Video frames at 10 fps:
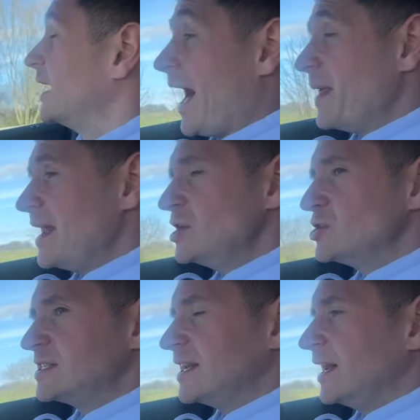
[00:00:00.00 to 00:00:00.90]
And then
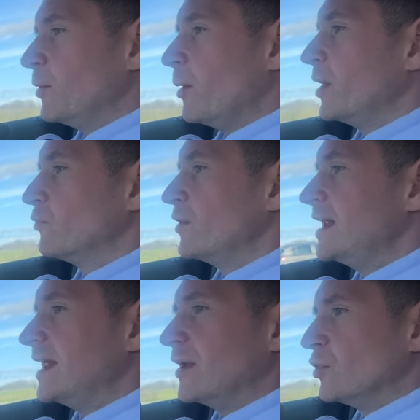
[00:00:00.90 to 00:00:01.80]
interestingly, when we were
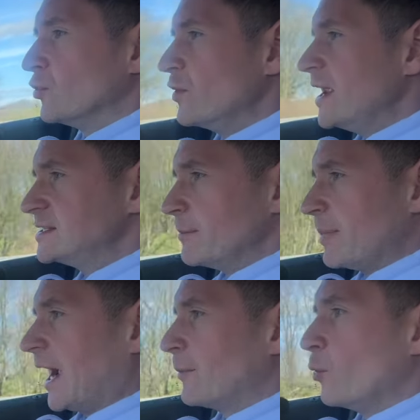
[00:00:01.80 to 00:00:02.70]
reading, the reason
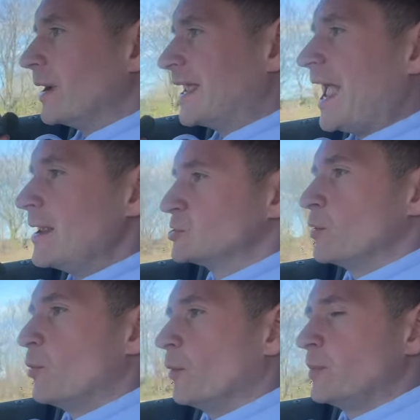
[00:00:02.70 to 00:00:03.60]
Blackpool became
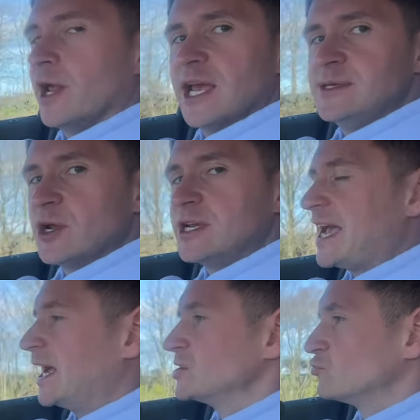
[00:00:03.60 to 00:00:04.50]
so popular is because
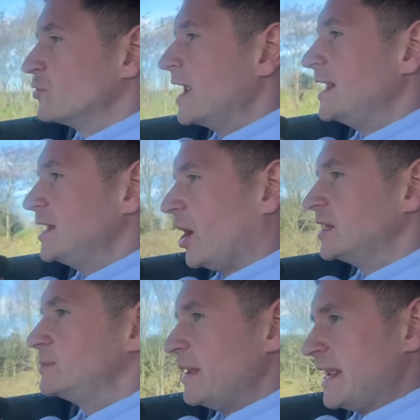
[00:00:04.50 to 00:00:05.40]
it has a really
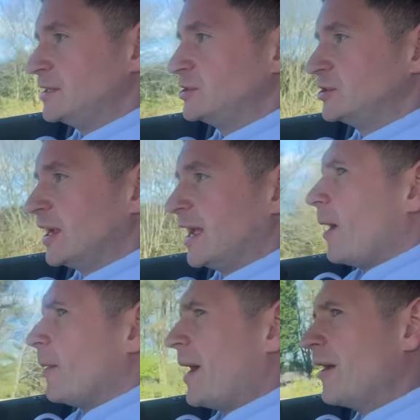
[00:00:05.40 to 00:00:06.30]
nice beach.
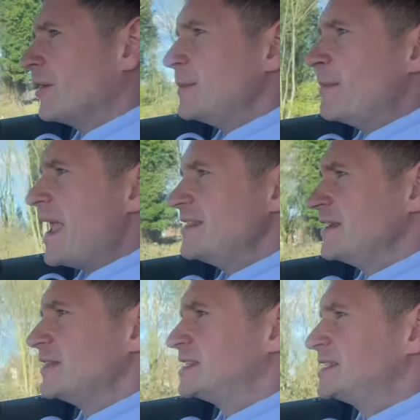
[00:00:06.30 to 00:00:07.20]
Apparently, bathing
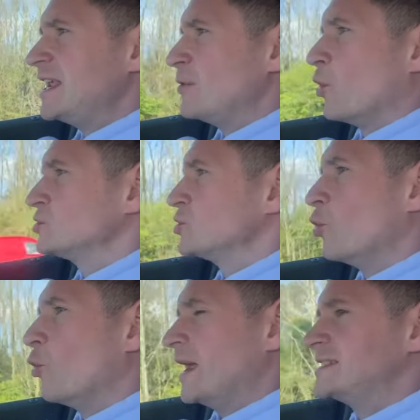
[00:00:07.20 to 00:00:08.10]
in the sea wasn't
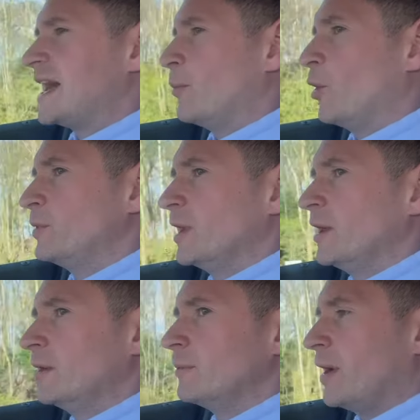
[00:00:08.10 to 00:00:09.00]
always that
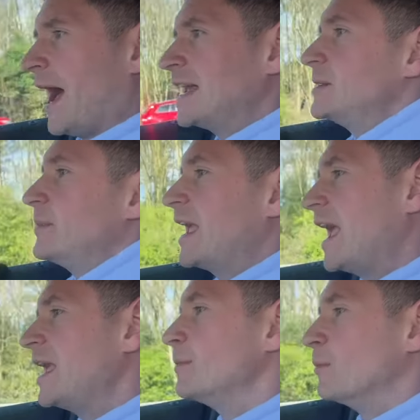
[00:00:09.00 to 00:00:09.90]
popular, but as it
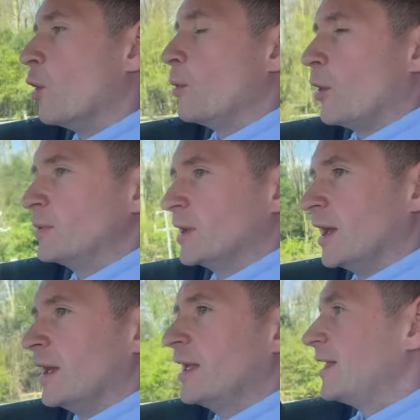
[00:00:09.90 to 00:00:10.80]
became more
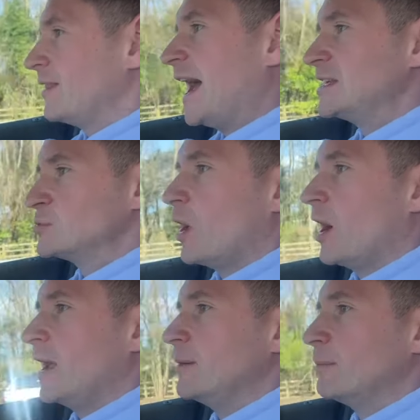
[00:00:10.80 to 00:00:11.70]
popular, that is
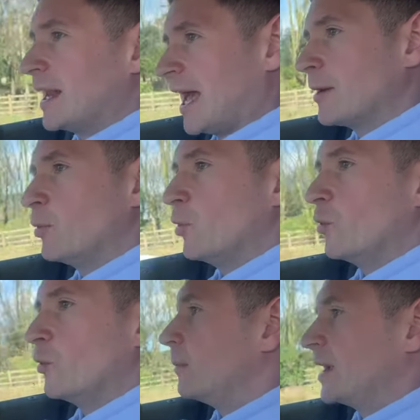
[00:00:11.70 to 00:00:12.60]
why
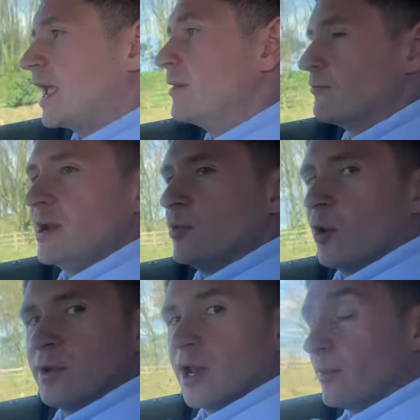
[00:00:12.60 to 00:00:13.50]
Blackpool became really
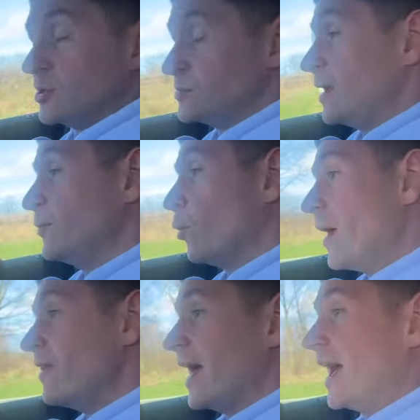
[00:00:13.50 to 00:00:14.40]
popular because people
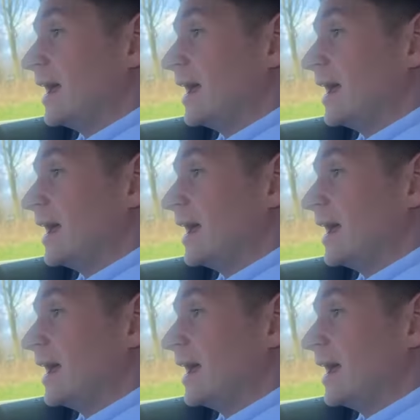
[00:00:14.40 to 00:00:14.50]
went there